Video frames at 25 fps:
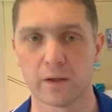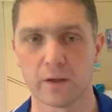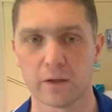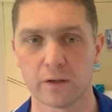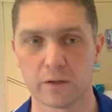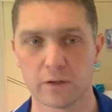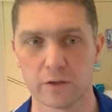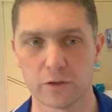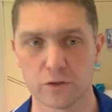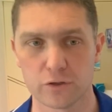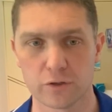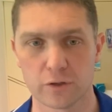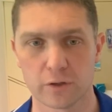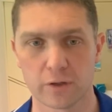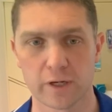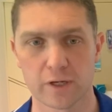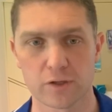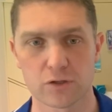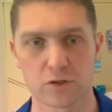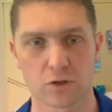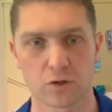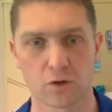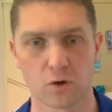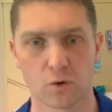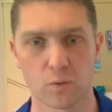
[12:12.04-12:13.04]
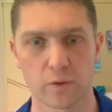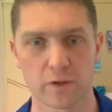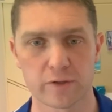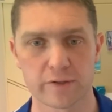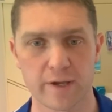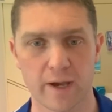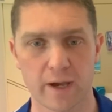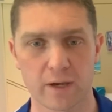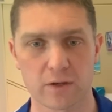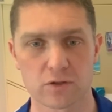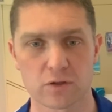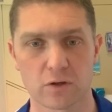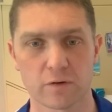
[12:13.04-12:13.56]
You do need to call the
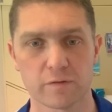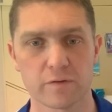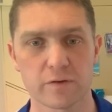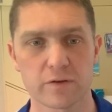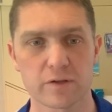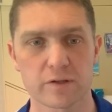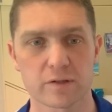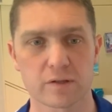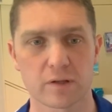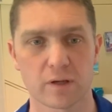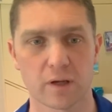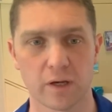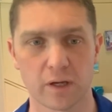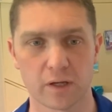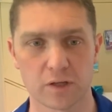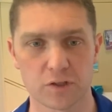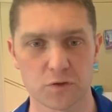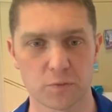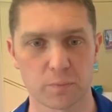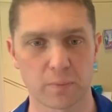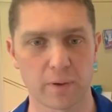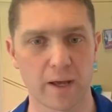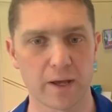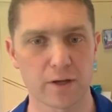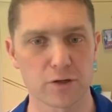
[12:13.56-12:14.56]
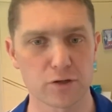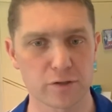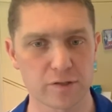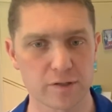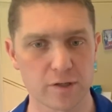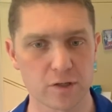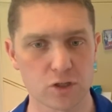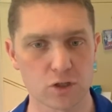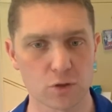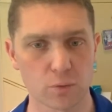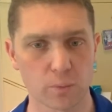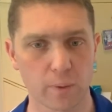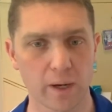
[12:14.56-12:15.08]
tax office and explain your
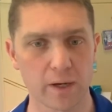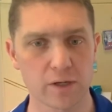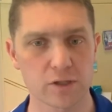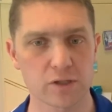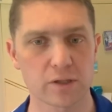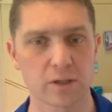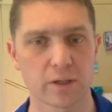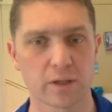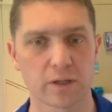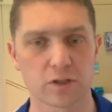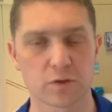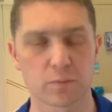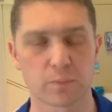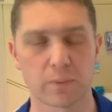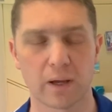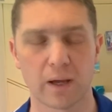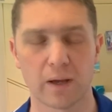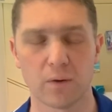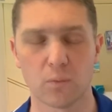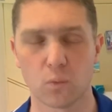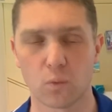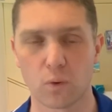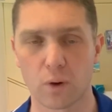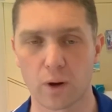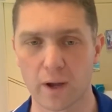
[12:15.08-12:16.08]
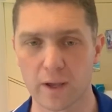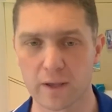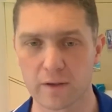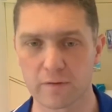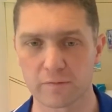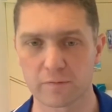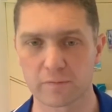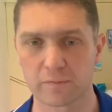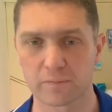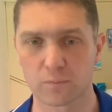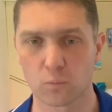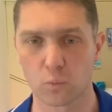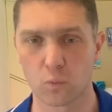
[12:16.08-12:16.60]
situation, explain
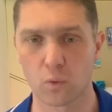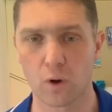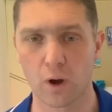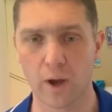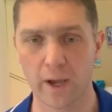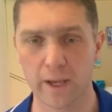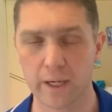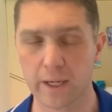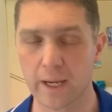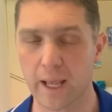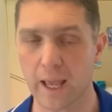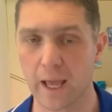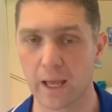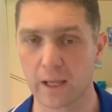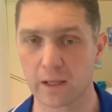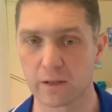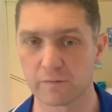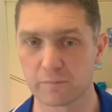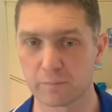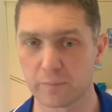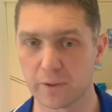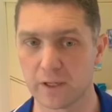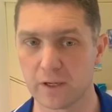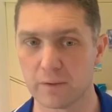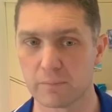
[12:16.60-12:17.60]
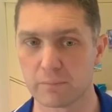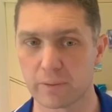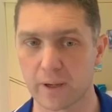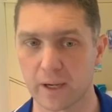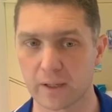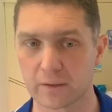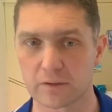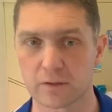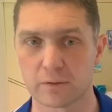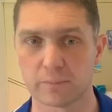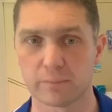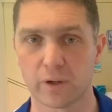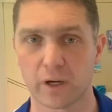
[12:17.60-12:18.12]
why and how you've been
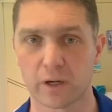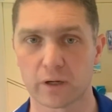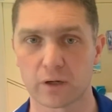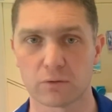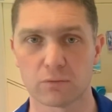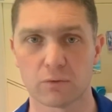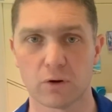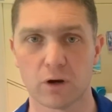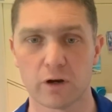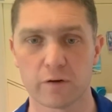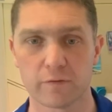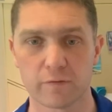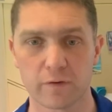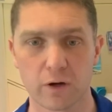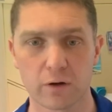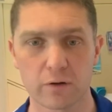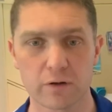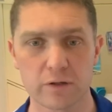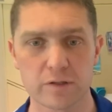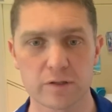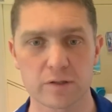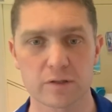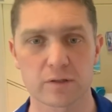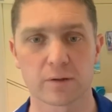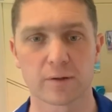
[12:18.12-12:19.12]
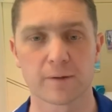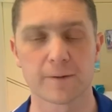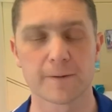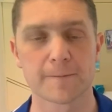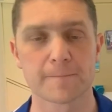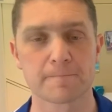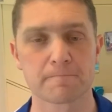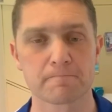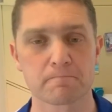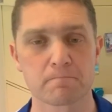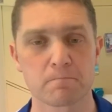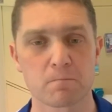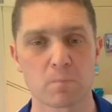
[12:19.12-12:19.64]
impacted by coronavirus,
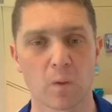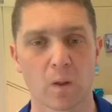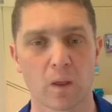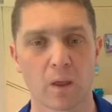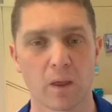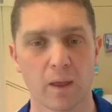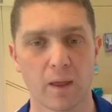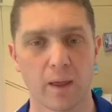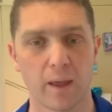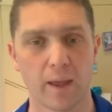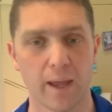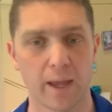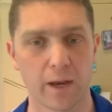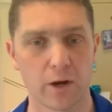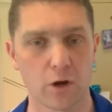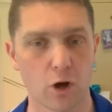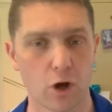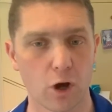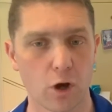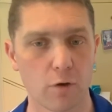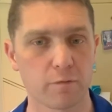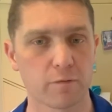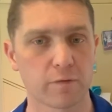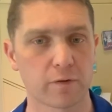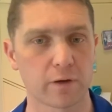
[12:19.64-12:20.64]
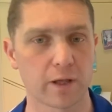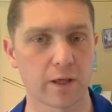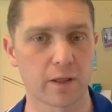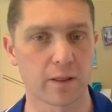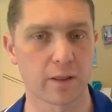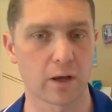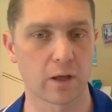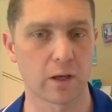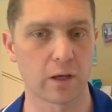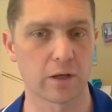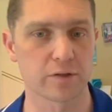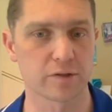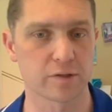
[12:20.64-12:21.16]
and hopefully
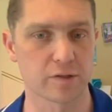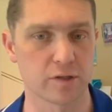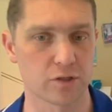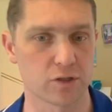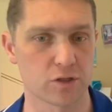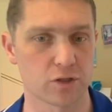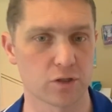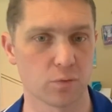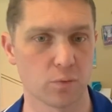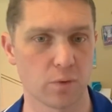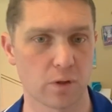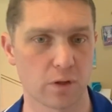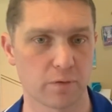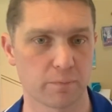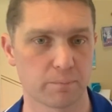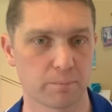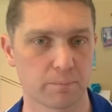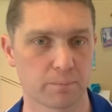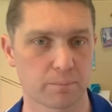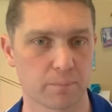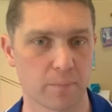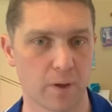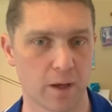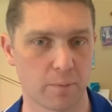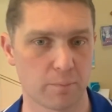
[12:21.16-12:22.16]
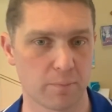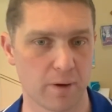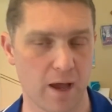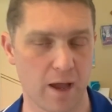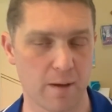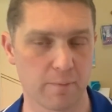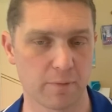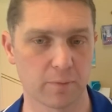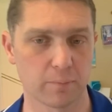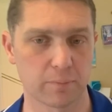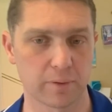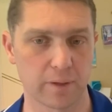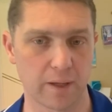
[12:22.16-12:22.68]
they'll assist you with a
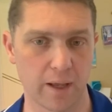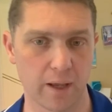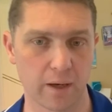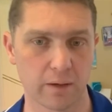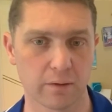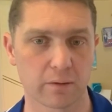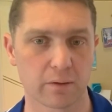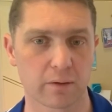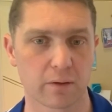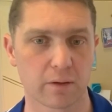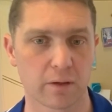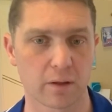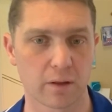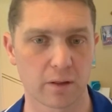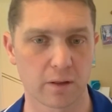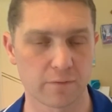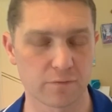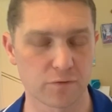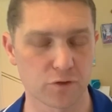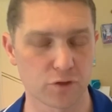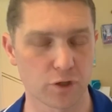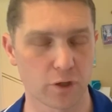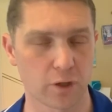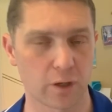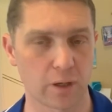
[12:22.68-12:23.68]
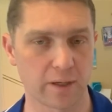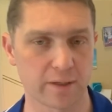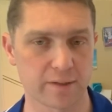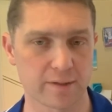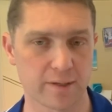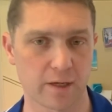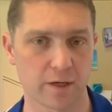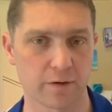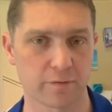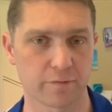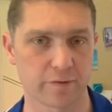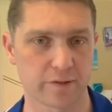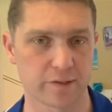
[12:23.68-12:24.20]
payment plan. I've certainly done
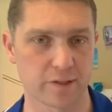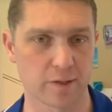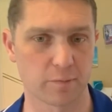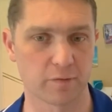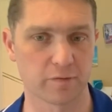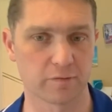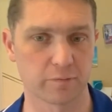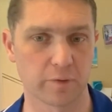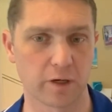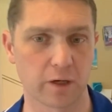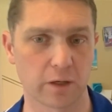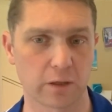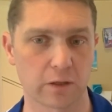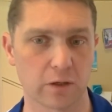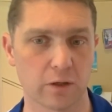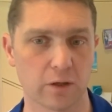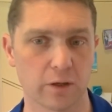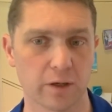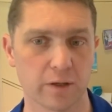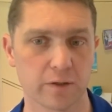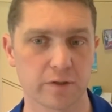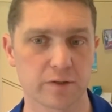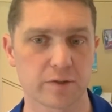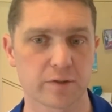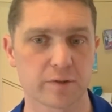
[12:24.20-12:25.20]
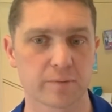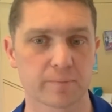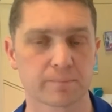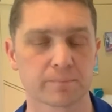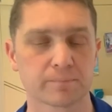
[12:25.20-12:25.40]
it for some of my clients.